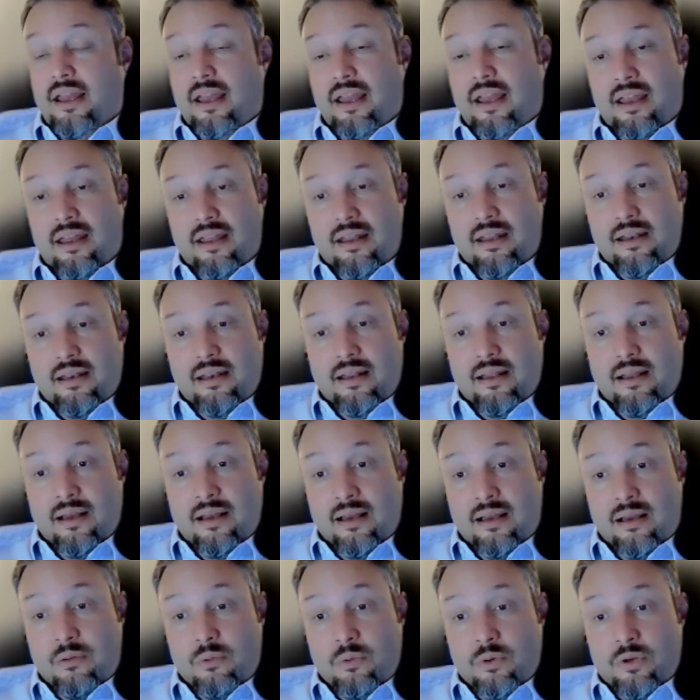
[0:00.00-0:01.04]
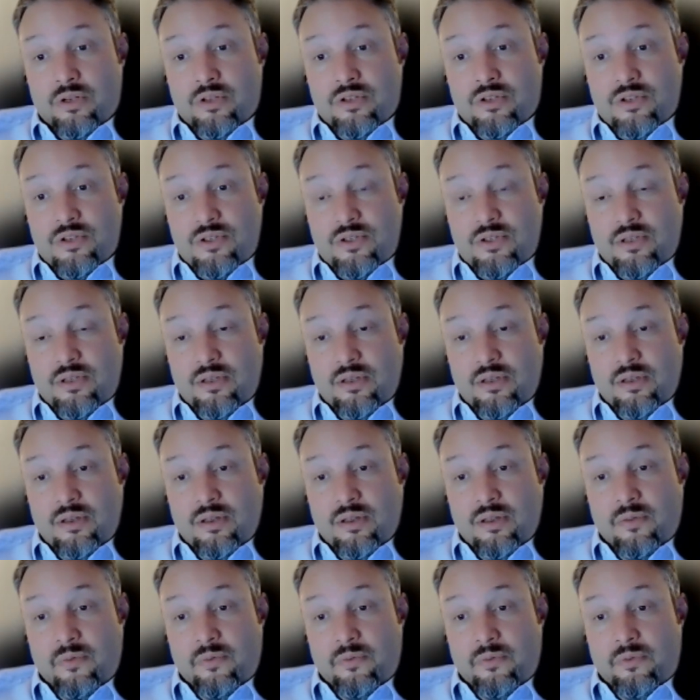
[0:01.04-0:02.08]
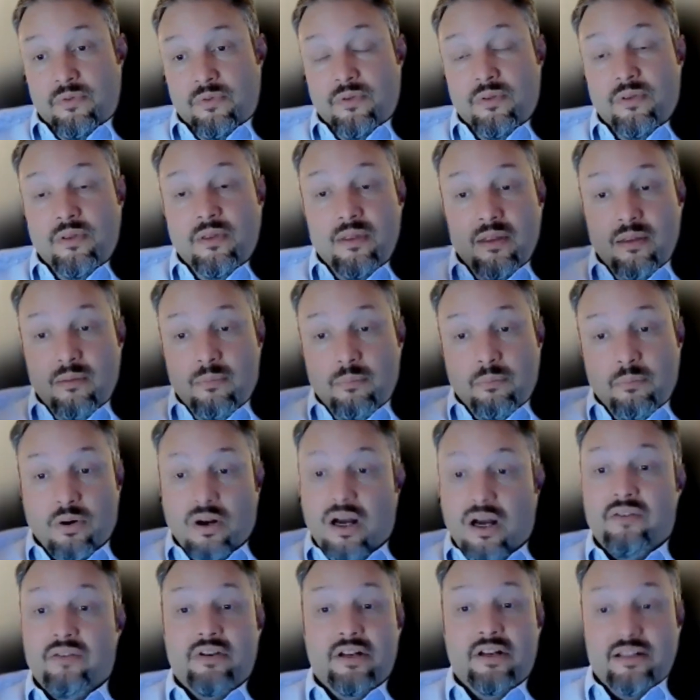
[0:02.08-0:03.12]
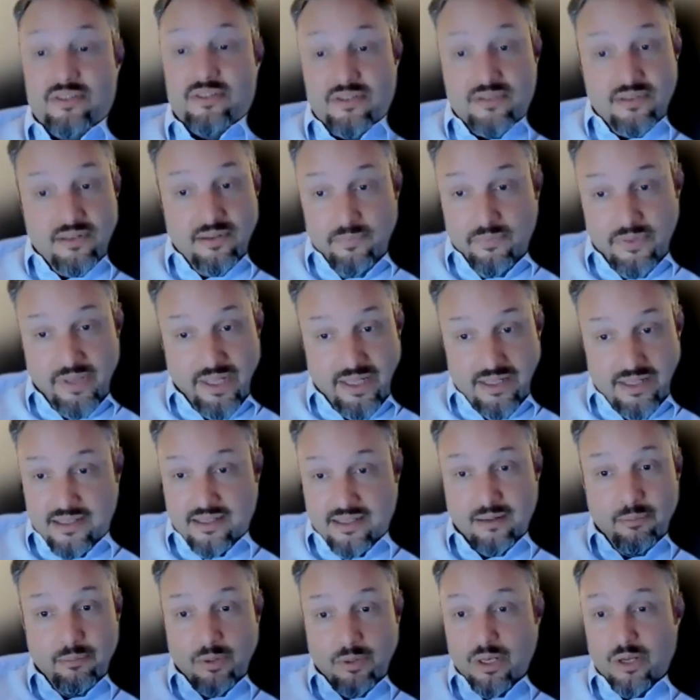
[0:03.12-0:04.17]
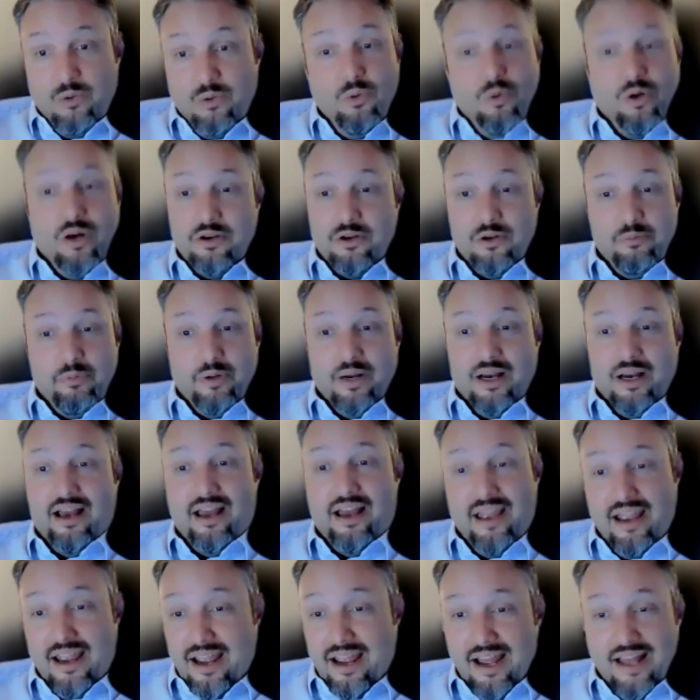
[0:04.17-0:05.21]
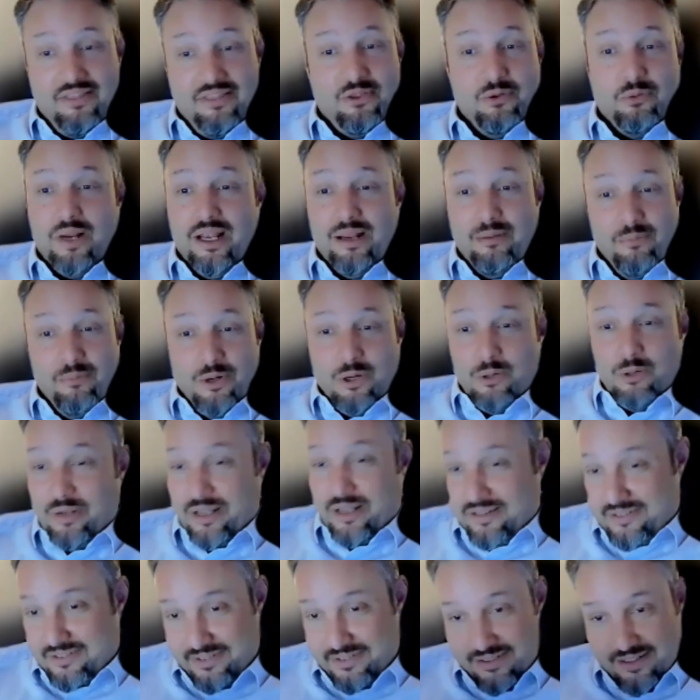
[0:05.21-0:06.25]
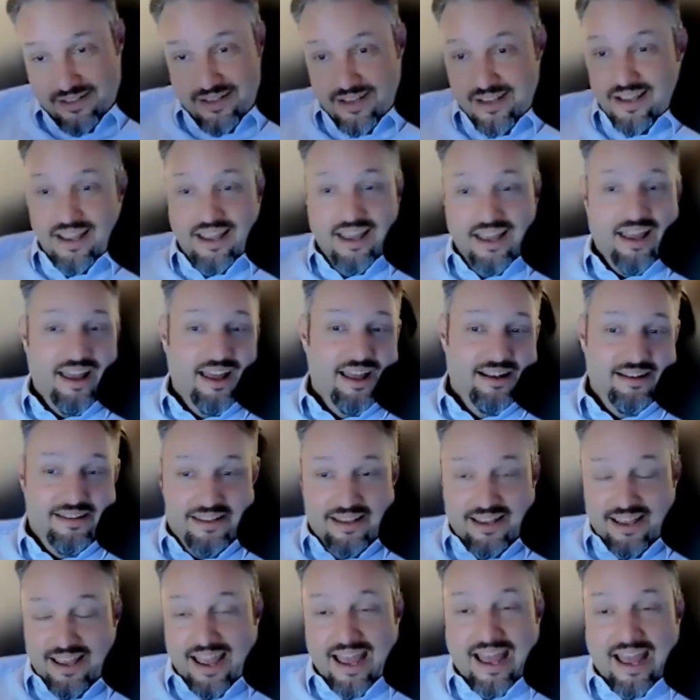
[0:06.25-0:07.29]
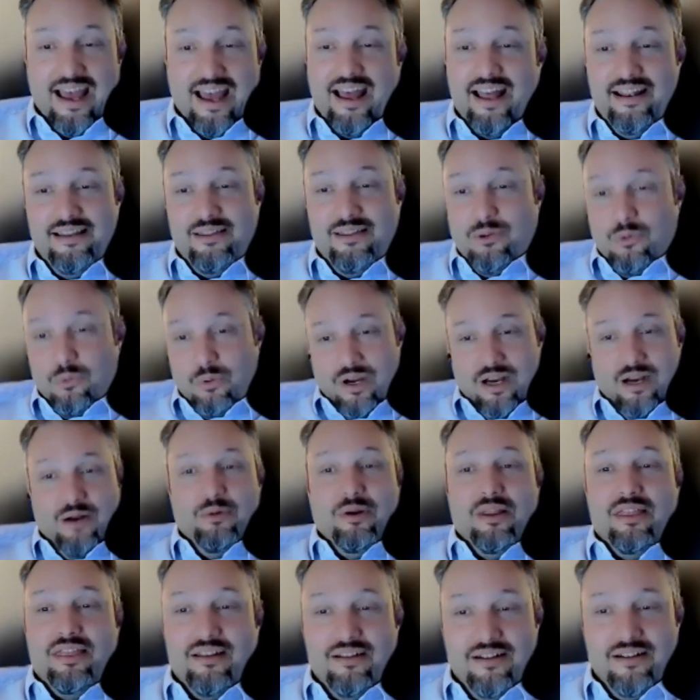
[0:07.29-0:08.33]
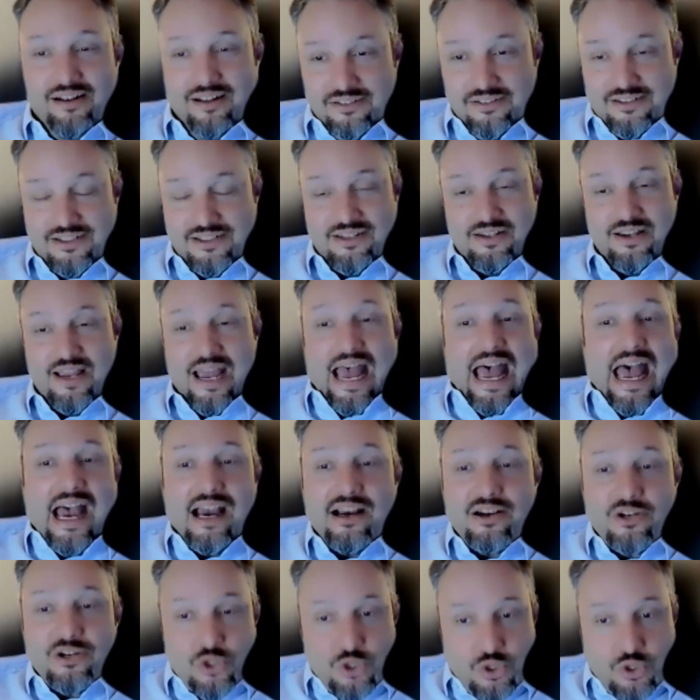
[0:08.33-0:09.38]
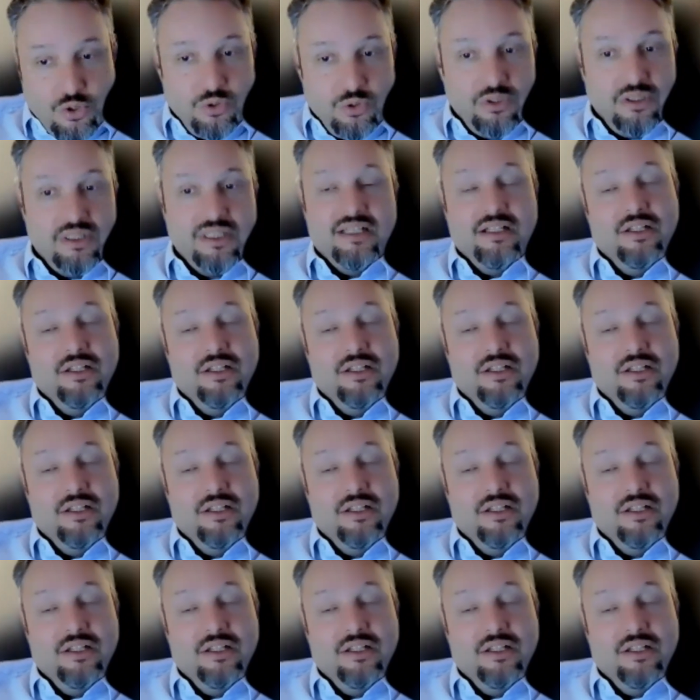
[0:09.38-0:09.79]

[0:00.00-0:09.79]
And it was providence that somebody wandered by at the right moment and had the wherewithal to actually